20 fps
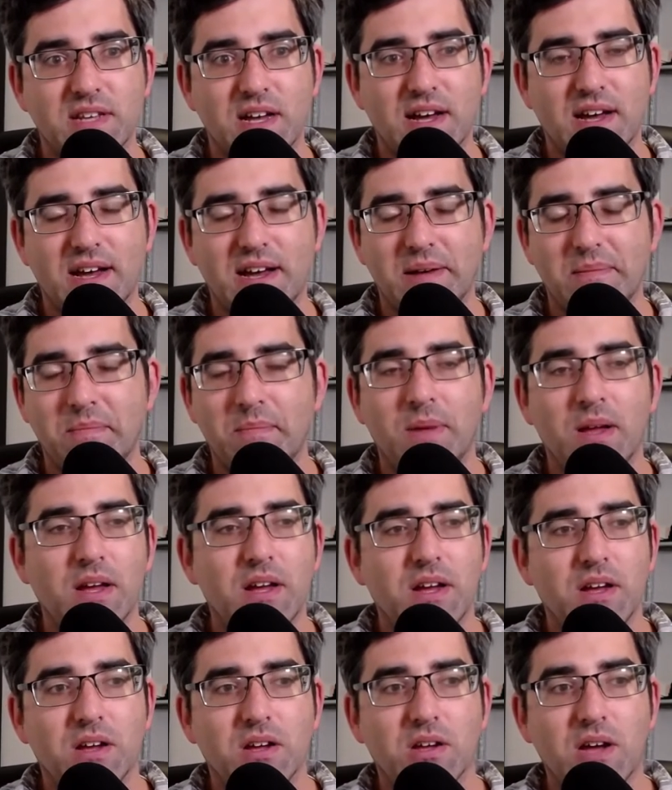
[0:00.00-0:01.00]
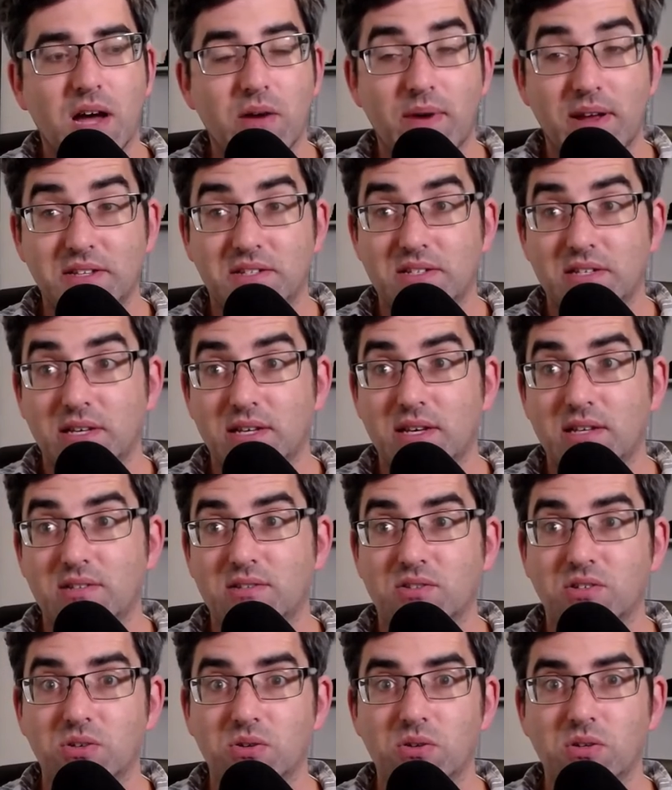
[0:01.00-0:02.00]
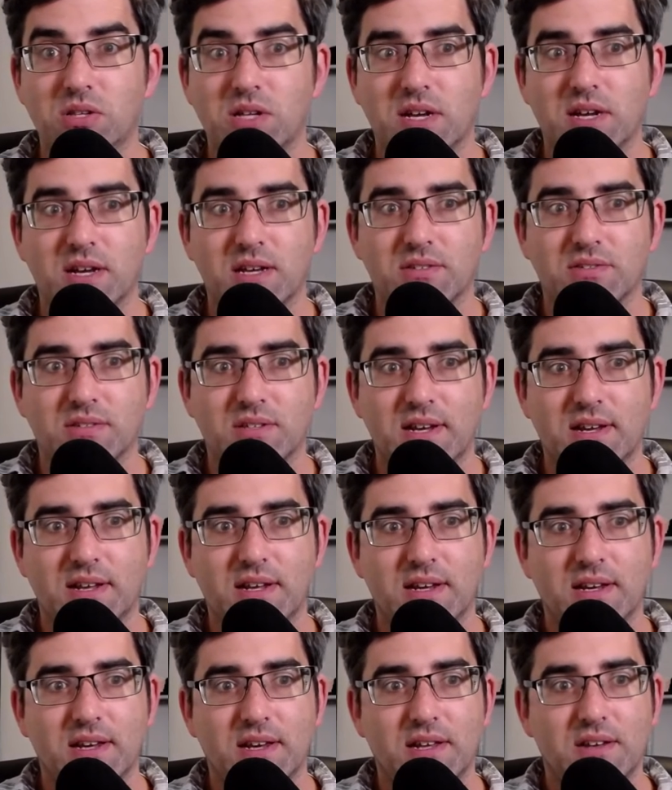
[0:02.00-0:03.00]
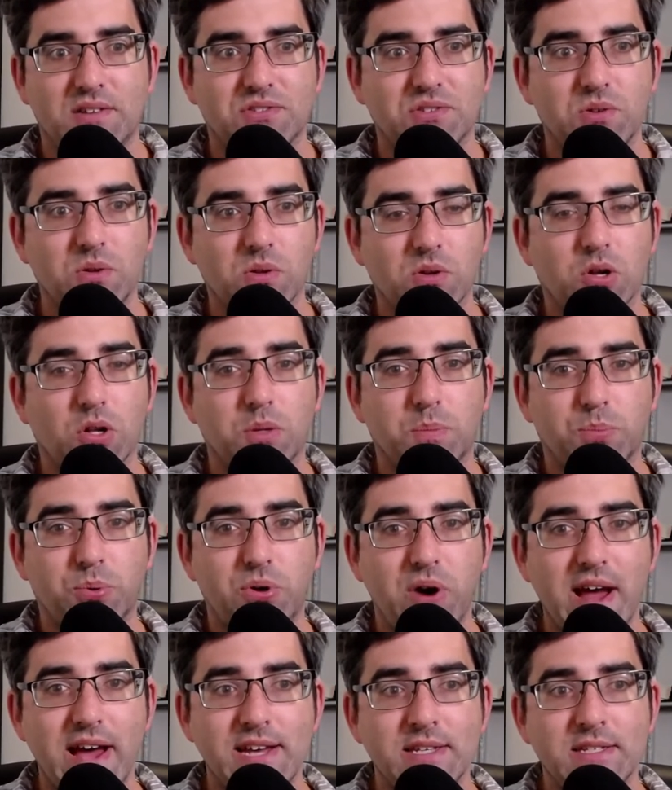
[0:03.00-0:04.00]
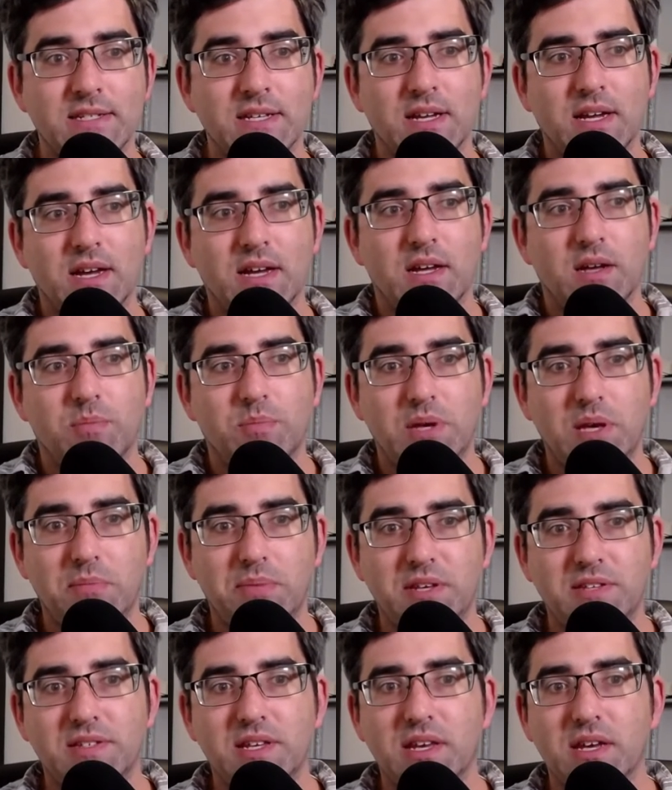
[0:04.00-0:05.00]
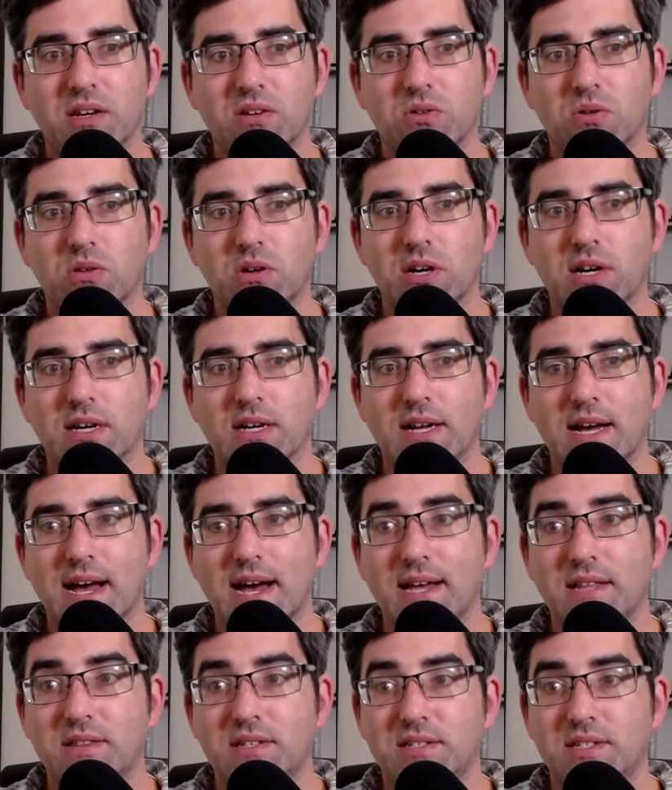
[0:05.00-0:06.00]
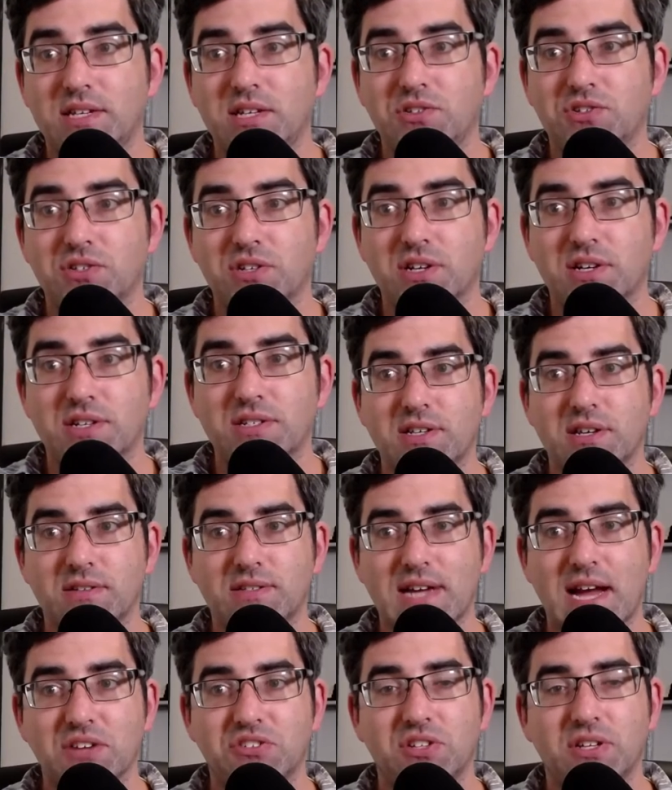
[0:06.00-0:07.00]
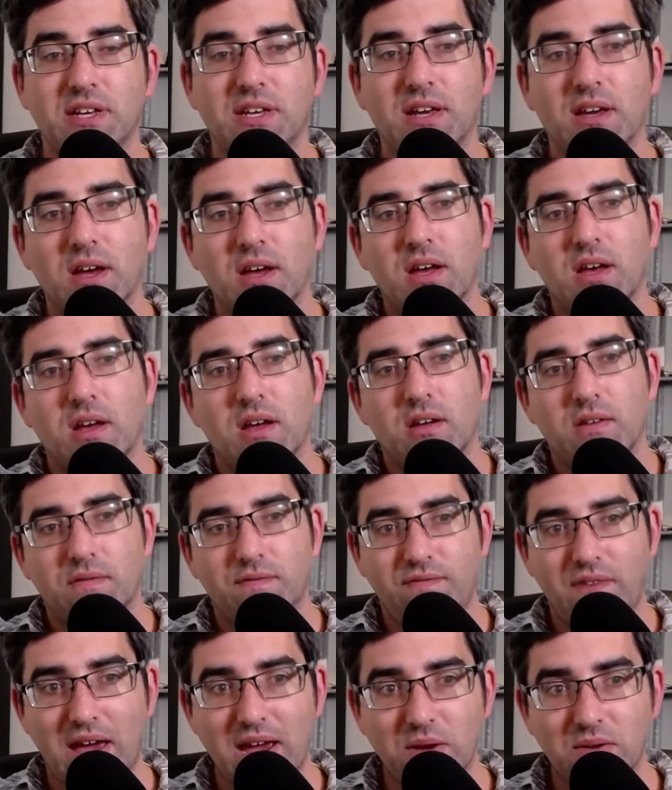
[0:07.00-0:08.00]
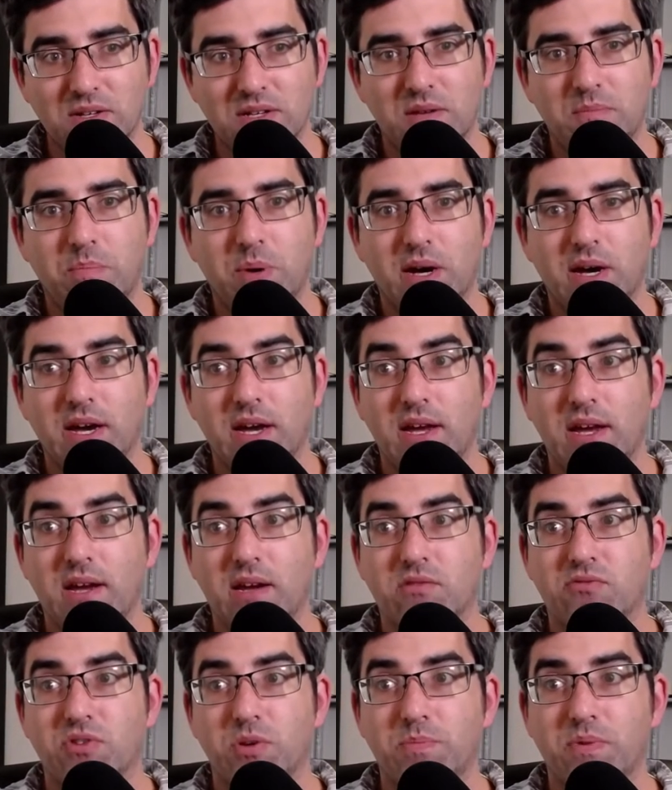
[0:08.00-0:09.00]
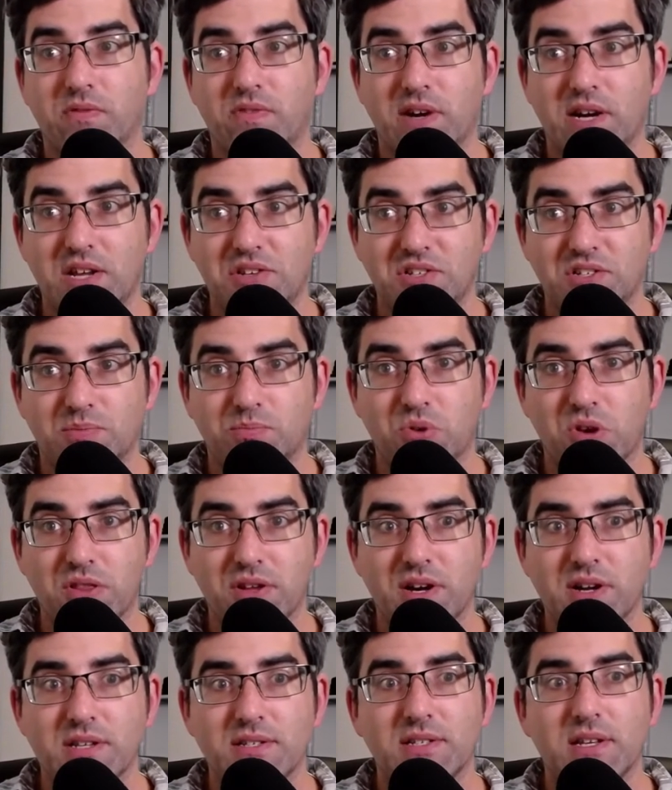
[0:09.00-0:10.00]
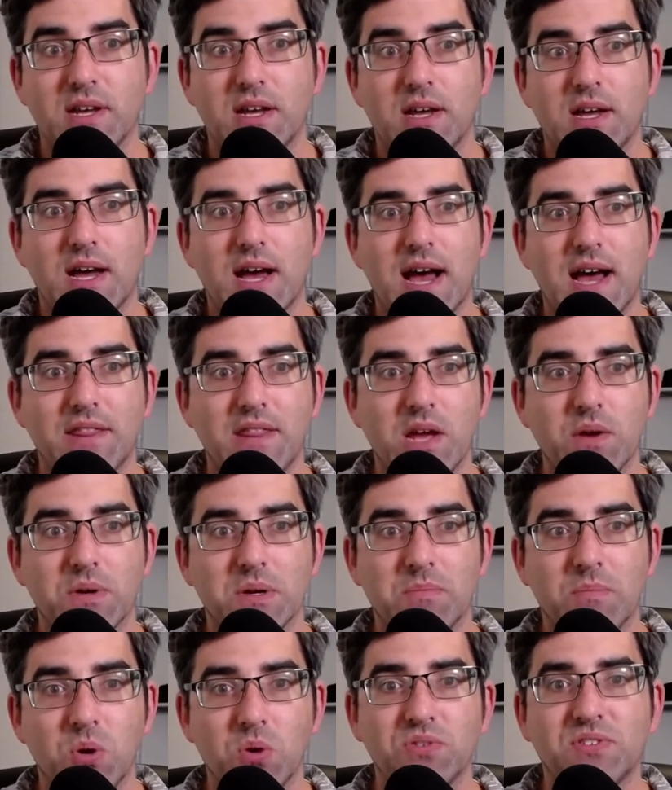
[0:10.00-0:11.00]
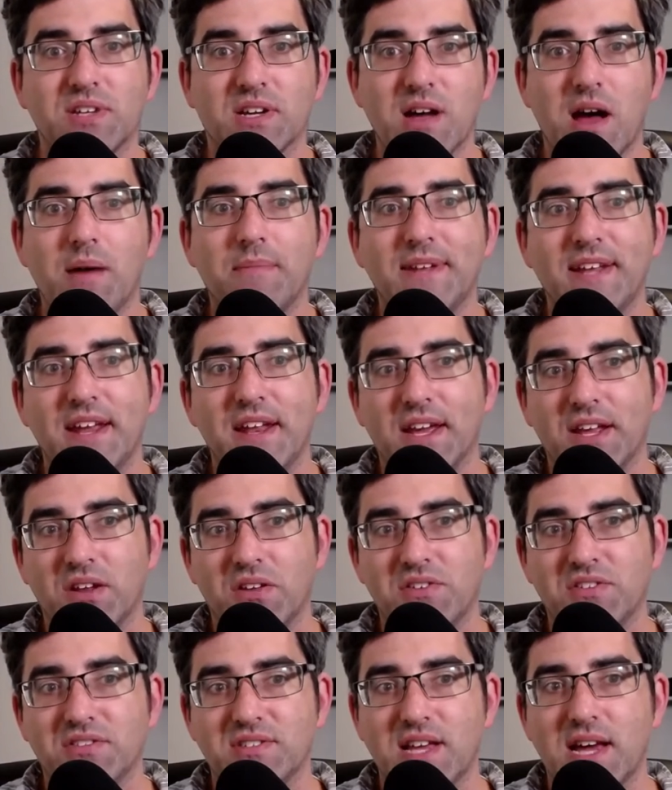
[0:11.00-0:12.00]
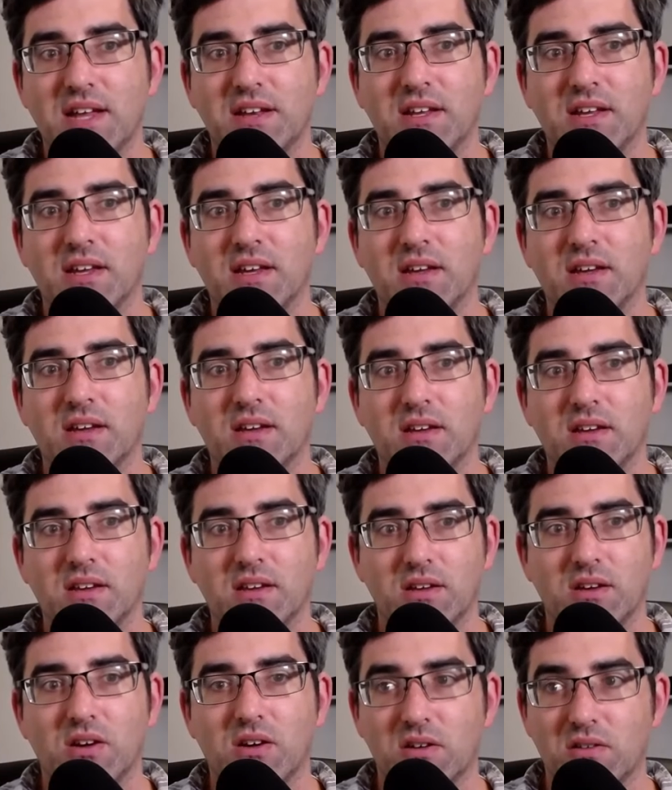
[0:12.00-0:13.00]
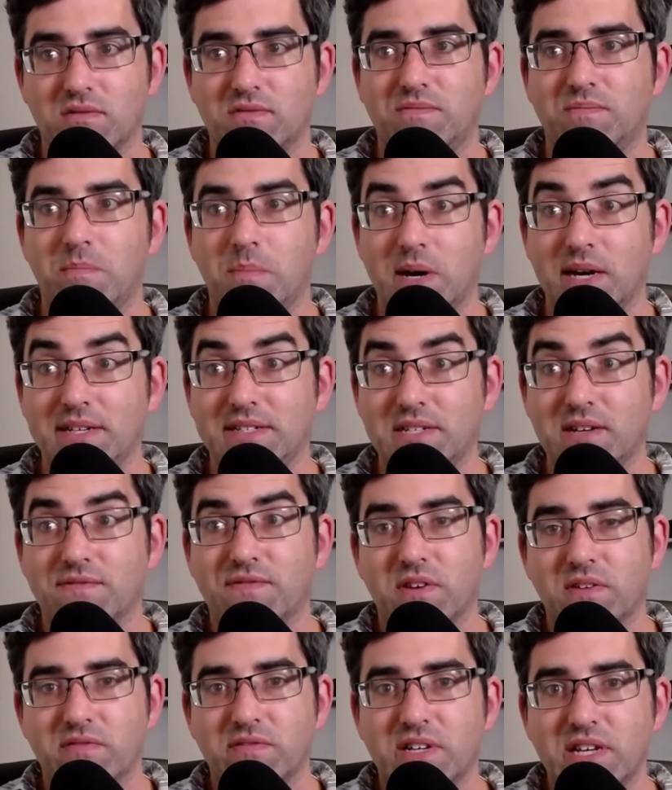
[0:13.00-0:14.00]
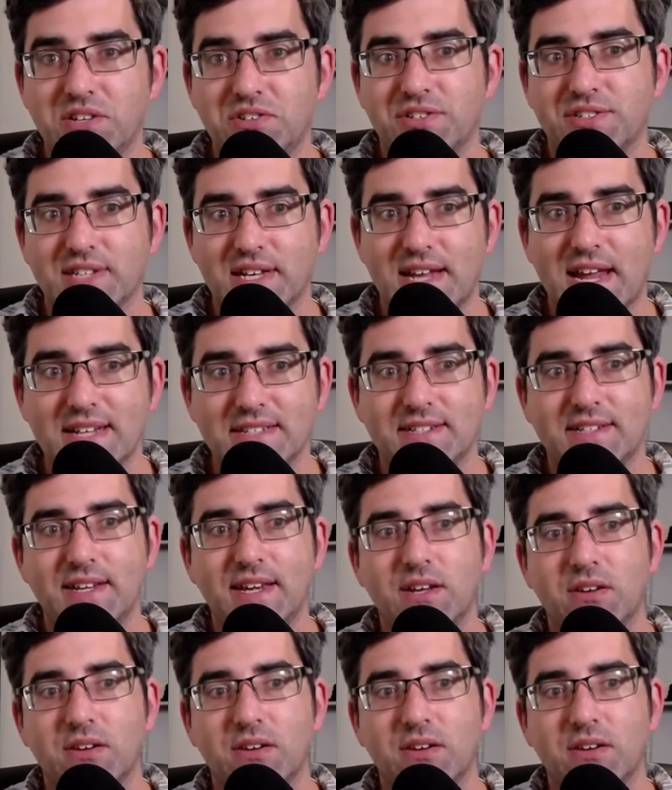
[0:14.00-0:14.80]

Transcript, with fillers: Um, I went to school in a in a in a school called Pres PBC in Cork, and the teachers actually founded by a group of religious brothers, and they were most accommodating and understanding of my different religious identity.